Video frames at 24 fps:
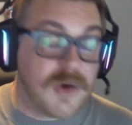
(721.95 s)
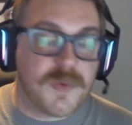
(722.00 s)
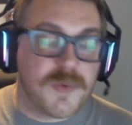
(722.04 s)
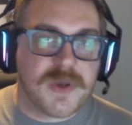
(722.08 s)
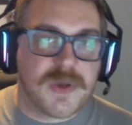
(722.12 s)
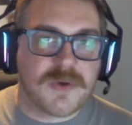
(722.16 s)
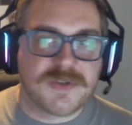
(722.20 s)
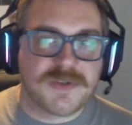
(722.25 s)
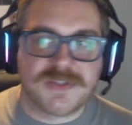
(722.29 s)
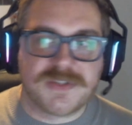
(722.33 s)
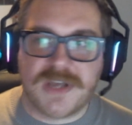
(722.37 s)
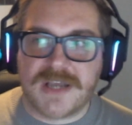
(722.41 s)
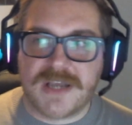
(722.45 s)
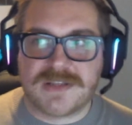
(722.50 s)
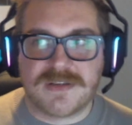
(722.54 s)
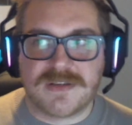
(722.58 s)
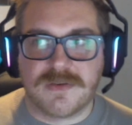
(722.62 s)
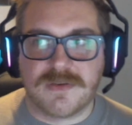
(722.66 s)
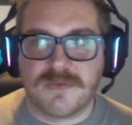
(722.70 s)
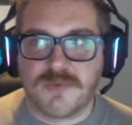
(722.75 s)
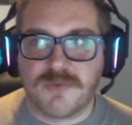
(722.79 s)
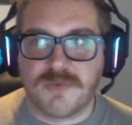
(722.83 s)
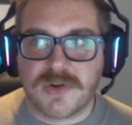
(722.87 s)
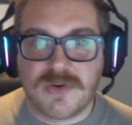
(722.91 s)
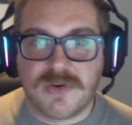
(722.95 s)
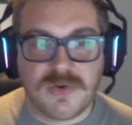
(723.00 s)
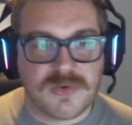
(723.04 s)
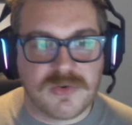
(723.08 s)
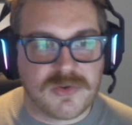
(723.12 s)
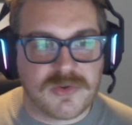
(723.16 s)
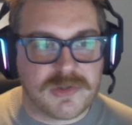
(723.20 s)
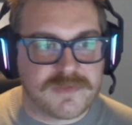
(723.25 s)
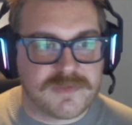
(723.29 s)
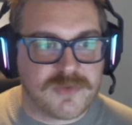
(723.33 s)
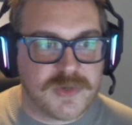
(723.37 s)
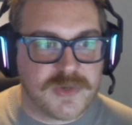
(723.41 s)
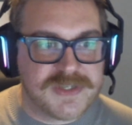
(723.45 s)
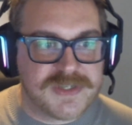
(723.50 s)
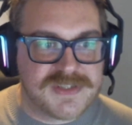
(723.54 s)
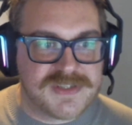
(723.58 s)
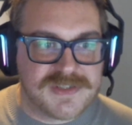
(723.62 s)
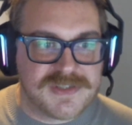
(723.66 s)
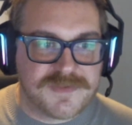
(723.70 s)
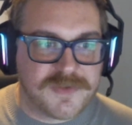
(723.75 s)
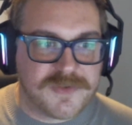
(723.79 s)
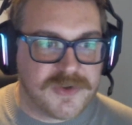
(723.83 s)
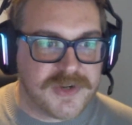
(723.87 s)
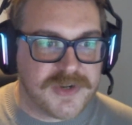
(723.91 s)
We also had to record all the
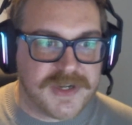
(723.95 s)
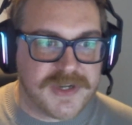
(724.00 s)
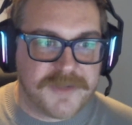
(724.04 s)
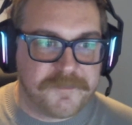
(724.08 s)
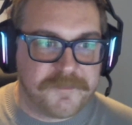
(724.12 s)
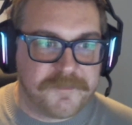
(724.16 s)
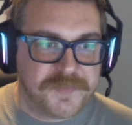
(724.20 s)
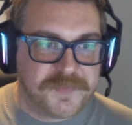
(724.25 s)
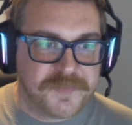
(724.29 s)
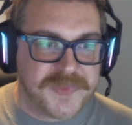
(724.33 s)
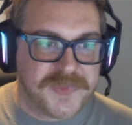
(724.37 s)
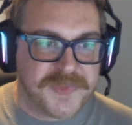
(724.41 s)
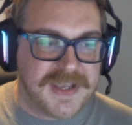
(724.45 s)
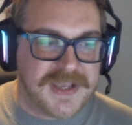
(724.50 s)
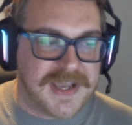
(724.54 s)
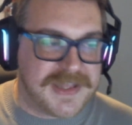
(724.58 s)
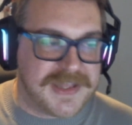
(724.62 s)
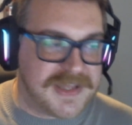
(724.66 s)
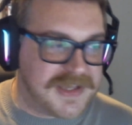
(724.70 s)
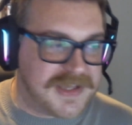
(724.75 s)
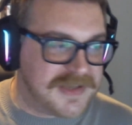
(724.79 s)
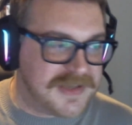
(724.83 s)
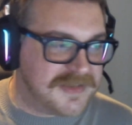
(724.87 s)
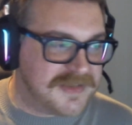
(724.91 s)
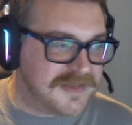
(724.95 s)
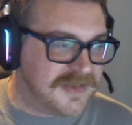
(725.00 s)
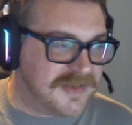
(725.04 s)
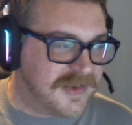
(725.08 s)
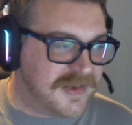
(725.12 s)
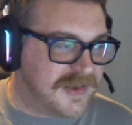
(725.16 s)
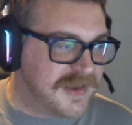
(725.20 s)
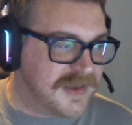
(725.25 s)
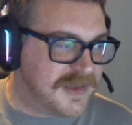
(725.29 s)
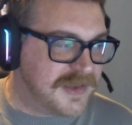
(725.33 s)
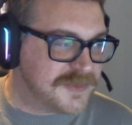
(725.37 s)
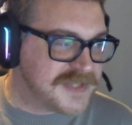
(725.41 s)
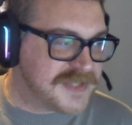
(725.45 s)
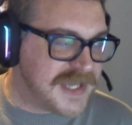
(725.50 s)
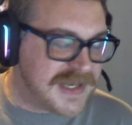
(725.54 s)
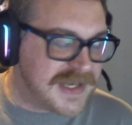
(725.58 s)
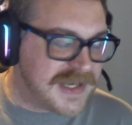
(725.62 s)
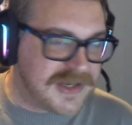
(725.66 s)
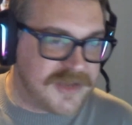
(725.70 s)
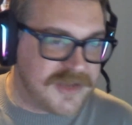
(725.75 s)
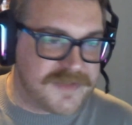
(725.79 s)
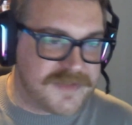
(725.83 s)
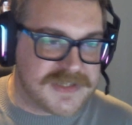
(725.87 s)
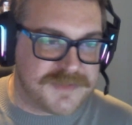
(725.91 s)
voices for it, and then it was
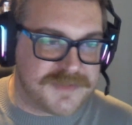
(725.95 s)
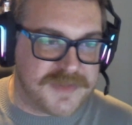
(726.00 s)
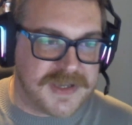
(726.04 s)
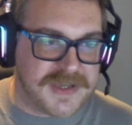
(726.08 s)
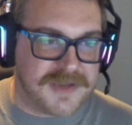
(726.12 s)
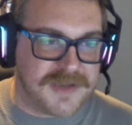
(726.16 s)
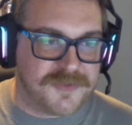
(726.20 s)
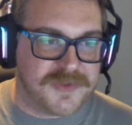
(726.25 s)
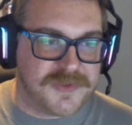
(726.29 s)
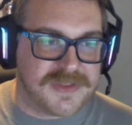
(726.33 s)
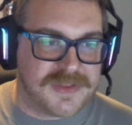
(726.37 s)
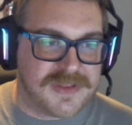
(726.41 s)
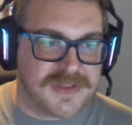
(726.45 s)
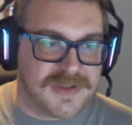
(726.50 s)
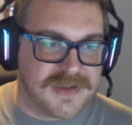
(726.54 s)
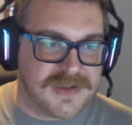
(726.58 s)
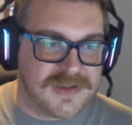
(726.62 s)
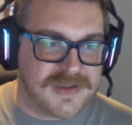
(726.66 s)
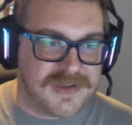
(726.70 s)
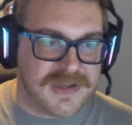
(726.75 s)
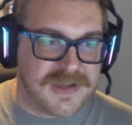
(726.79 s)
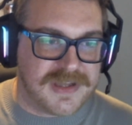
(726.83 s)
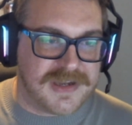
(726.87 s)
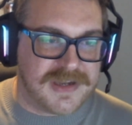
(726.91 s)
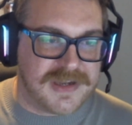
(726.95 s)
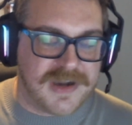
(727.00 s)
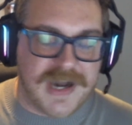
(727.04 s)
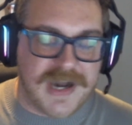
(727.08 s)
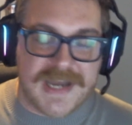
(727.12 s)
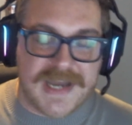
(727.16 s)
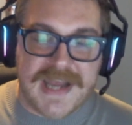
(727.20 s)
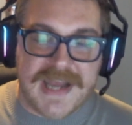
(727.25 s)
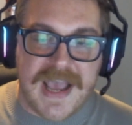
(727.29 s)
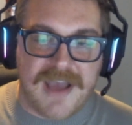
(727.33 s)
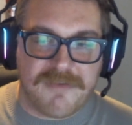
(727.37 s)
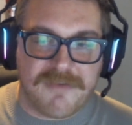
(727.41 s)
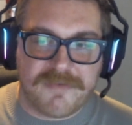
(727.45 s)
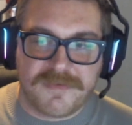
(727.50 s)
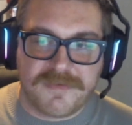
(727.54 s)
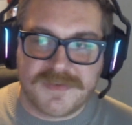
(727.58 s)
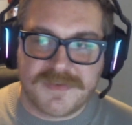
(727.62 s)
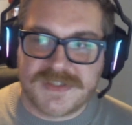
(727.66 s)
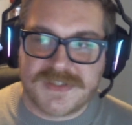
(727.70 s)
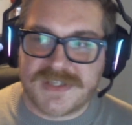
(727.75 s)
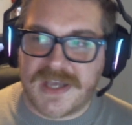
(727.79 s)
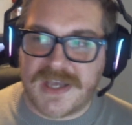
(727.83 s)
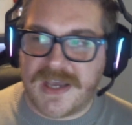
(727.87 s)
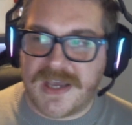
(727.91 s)
handed over to me and I'd have
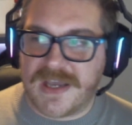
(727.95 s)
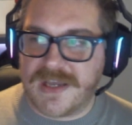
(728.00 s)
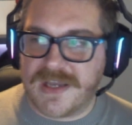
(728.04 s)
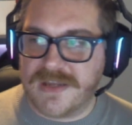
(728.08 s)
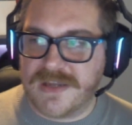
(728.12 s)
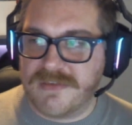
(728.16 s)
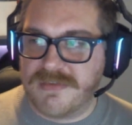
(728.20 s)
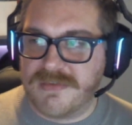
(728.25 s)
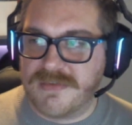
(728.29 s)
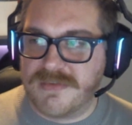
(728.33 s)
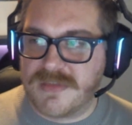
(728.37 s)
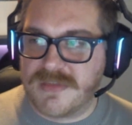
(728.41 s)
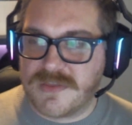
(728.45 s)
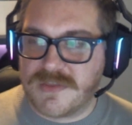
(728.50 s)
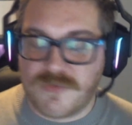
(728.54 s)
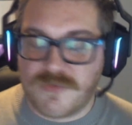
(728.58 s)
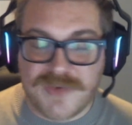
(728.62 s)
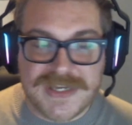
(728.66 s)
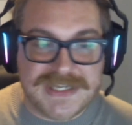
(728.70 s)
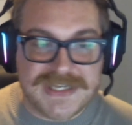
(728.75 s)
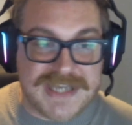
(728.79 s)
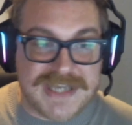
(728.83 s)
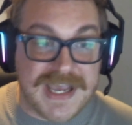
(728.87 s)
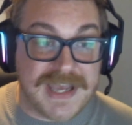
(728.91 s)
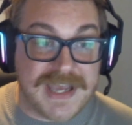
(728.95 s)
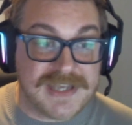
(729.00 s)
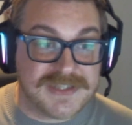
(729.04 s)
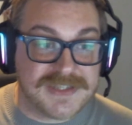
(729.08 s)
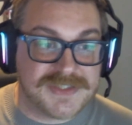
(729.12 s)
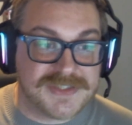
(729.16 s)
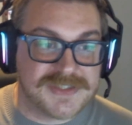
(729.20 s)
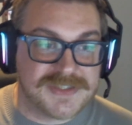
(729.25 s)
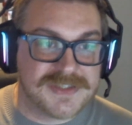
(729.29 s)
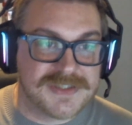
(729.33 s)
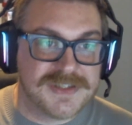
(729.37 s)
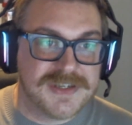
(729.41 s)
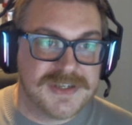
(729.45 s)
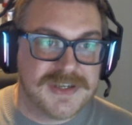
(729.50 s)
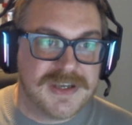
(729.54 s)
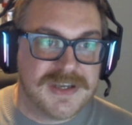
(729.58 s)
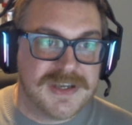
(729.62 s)
say 3 days